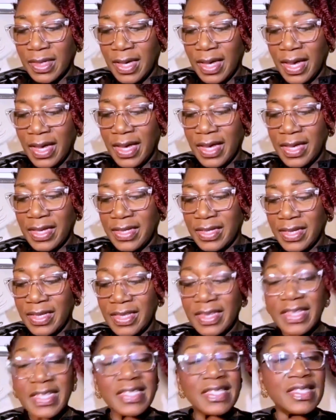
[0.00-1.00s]
And
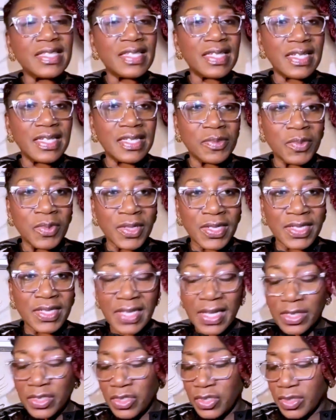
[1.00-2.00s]
this needs more
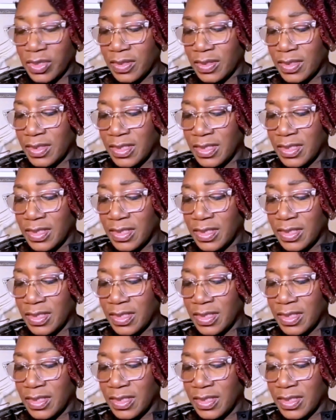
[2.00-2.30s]
attention,